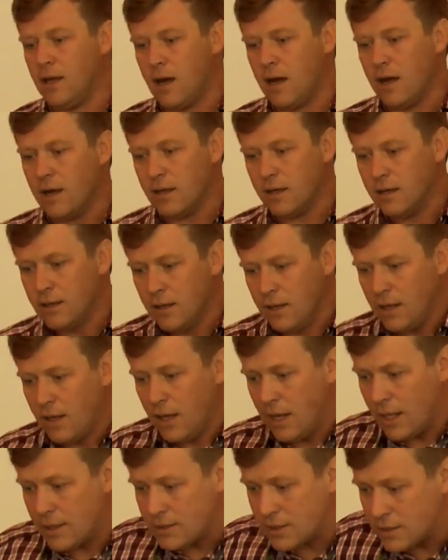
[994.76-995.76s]
uh,
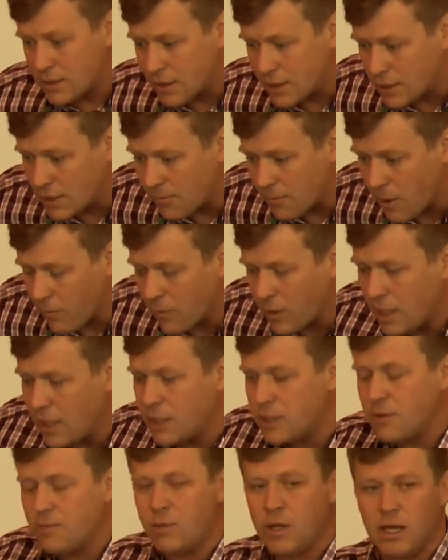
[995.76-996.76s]
it's a system that we
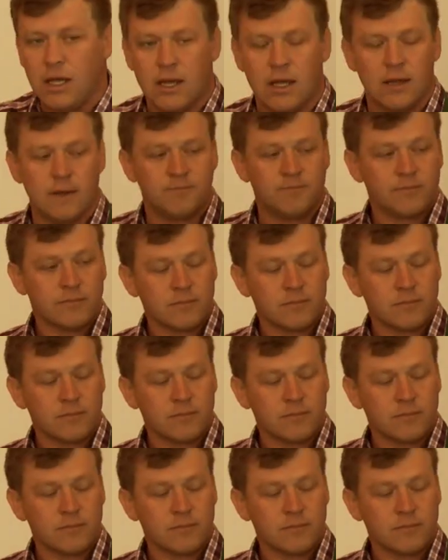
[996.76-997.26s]
need to be